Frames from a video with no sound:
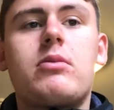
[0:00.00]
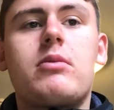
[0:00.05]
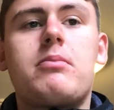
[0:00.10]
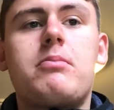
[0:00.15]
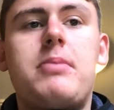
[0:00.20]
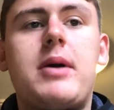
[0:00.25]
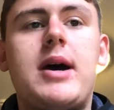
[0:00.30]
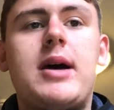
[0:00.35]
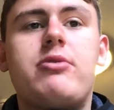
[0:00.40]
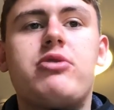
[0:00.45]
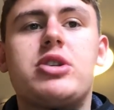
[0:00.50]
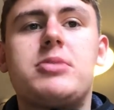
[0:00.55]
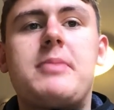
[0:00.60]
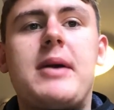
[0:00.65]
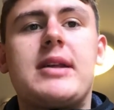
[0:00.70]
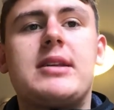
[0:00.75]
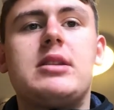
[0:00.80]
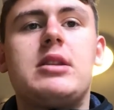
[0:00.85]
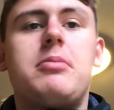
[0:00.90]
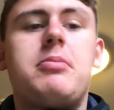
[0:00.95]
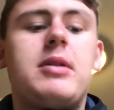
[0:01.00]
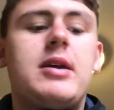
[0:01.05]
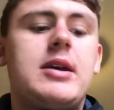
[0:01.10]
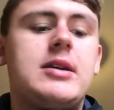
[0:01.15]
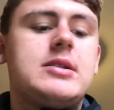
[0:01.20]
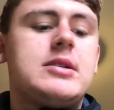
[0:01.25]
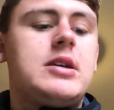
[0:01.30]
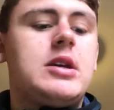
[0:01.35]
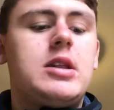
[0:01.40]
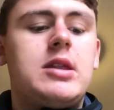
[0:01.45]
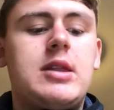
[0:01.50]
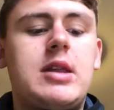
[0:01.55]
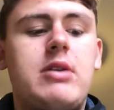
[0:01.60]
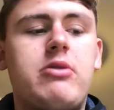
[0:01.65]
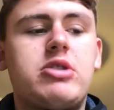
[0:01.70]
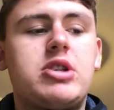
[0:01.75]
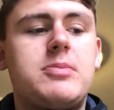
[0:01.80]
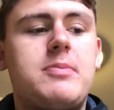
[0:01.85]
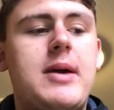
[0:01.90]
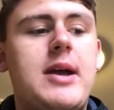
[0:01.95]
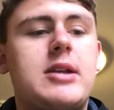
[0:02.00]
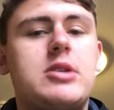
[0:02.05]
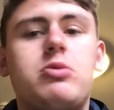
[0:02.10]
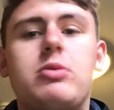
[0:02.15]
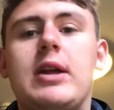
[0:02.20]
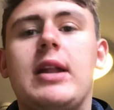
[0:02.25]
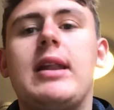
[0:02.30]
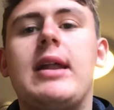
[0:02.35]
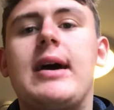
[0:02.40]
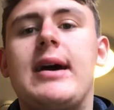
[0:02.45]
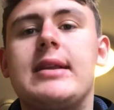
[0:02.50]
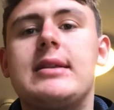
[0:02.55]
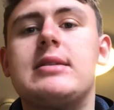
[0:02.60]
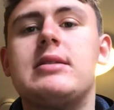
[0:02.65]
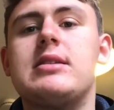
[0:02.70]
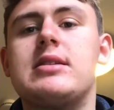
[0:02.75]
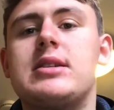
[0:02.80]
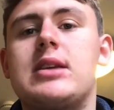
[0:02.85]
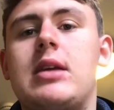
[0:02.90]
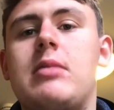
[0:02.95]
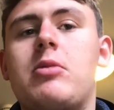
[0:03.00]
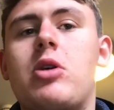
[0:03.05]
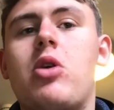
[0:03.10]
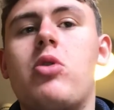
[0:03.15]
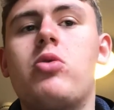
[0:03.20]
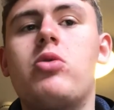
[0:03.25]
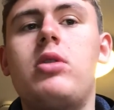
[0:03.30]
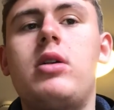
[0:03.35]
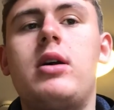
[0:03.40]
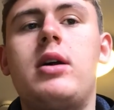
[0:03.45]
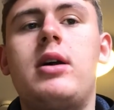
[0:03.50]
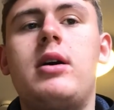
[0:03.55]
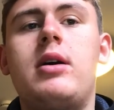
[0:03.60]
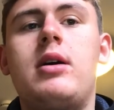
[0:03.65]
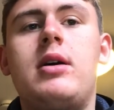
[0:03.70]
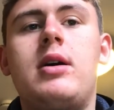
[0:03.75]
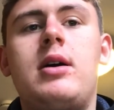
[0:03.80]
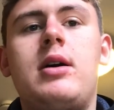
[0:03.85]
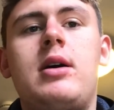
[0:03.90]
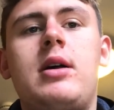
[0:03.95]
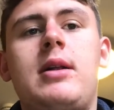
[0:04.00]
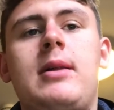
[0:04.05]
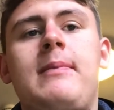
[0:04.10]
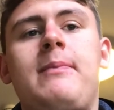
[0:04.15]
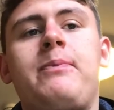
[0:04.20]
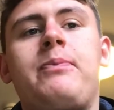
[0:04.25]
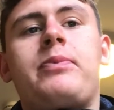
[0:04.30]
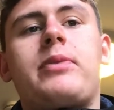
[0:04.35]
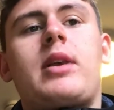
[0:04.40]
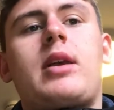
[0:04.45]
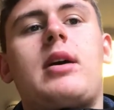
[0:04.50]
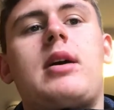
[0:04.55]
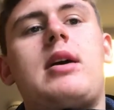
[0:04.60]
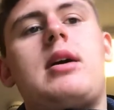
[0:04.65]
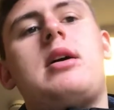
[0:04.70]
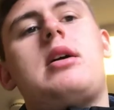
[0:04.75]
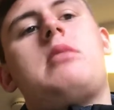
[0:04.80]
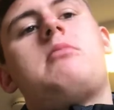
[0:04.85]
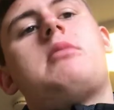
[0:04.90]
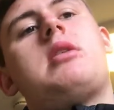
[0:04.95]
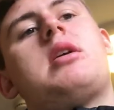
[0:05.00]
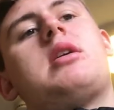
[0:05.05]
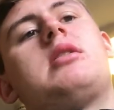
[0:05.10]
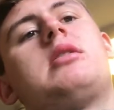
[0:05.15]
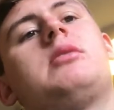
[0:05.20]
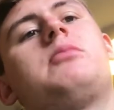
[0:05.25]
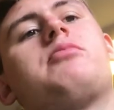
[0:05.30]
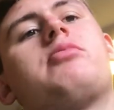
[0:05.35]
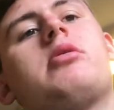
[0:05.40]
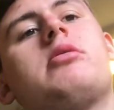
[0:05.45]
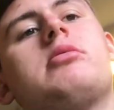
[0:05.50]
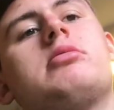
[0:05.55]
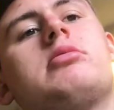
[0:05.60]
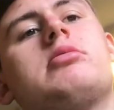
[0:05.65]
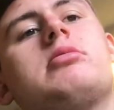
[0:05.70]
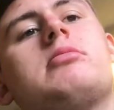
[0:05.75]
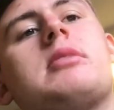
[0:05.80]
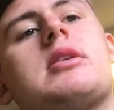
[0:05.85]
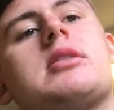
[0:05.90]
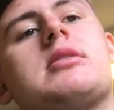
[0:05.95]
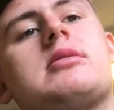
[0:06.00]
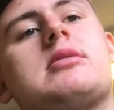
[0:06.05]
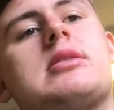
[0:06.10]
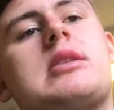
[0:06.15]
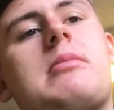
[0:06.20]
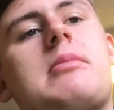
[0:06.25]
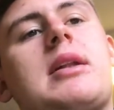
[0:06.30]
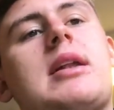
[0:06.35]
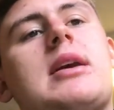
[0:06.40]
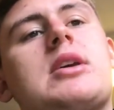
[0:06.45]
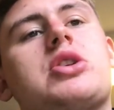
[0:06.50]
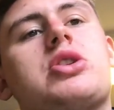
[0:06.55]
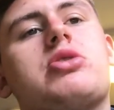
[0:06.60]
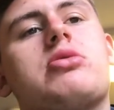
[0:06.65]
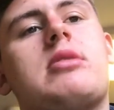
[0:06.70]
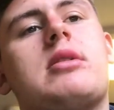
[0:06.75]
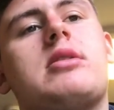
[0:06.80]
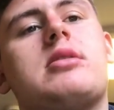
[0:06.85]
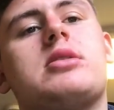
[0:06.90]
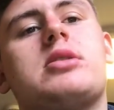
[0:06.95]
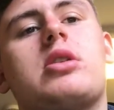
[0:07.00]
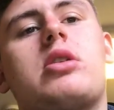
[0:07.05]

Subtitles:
by respecting the players and earning their respect, we align to the same goal. And I'd probably say my last strength as a